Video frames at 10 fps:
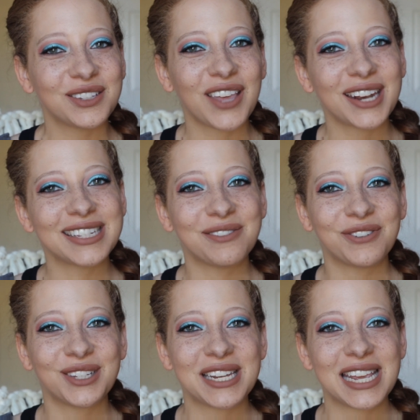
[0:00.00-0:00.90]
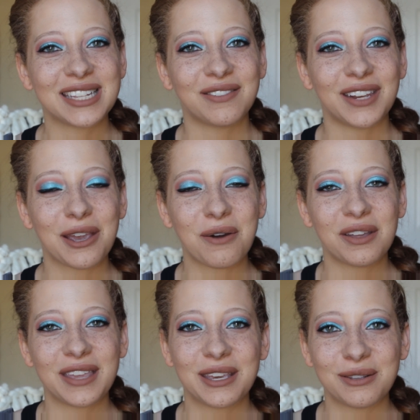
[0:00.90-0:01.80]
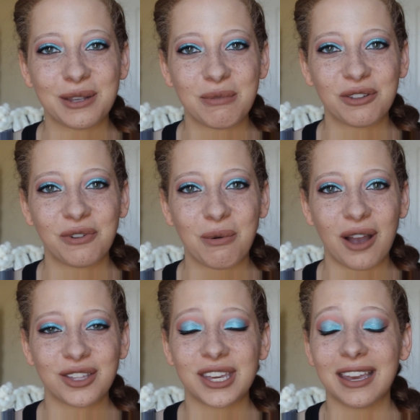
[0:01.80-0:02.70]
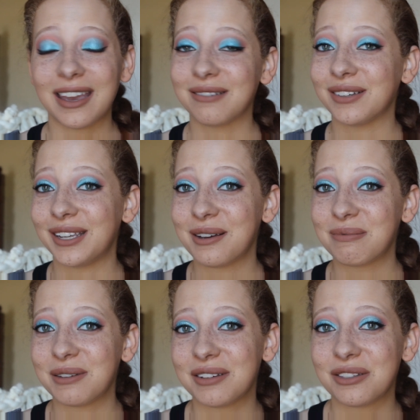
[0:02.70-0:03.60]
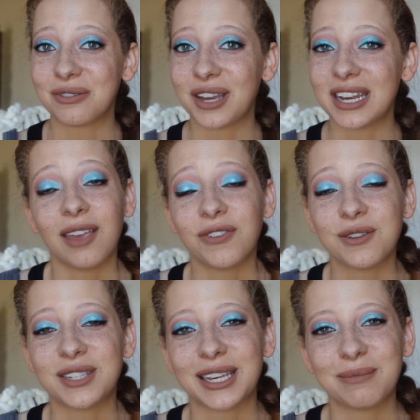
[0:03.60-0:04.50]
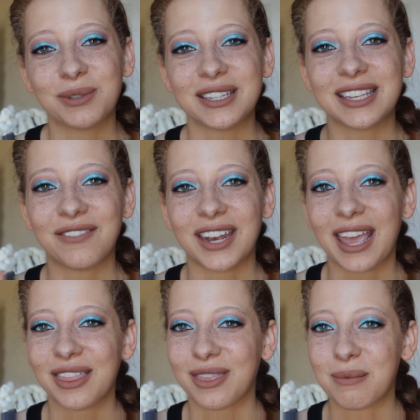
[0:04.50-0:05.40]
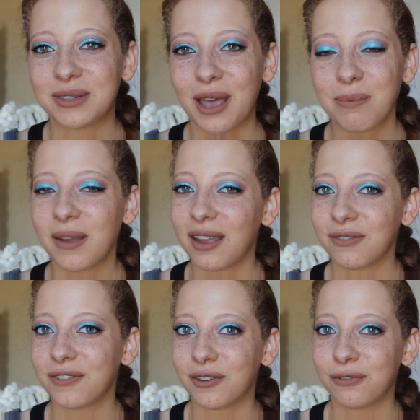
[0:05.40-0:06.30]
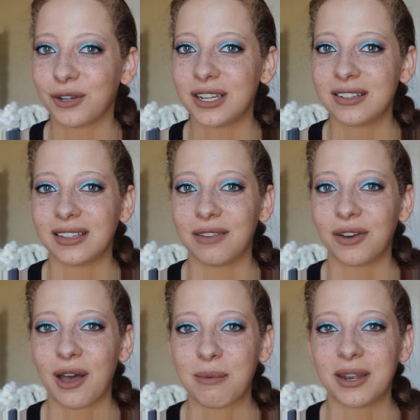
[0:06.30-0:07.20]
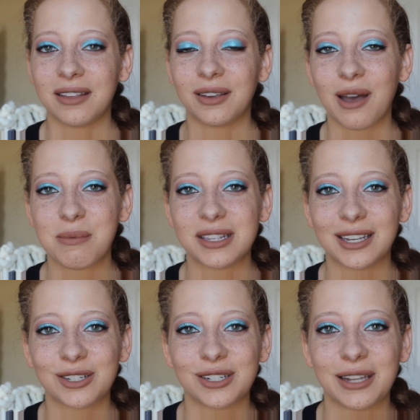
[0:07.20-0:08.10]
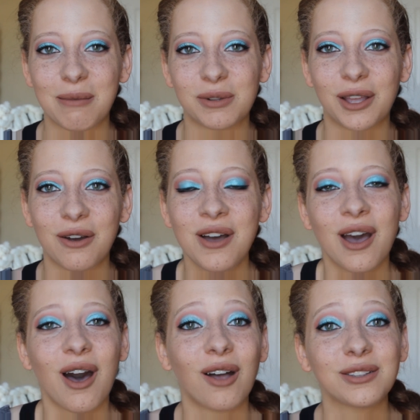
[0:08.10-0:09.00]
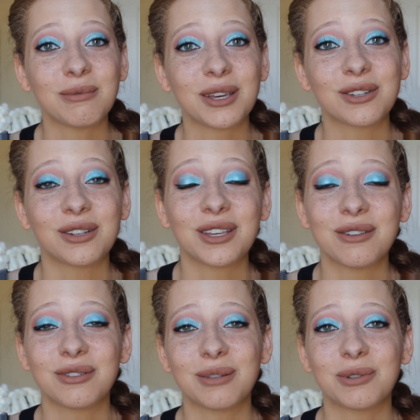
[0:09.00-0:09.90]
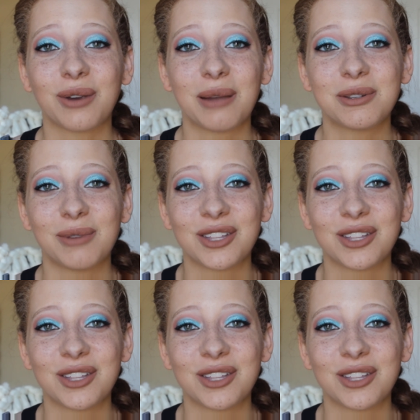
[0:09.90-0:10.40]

that is it for today's video. Thank you so much for watching. I really hope you enjoyed. If you did, please give it a thumbs up and feel free to leave a comment in the comment section down below. Also, make sure that you subscribe to my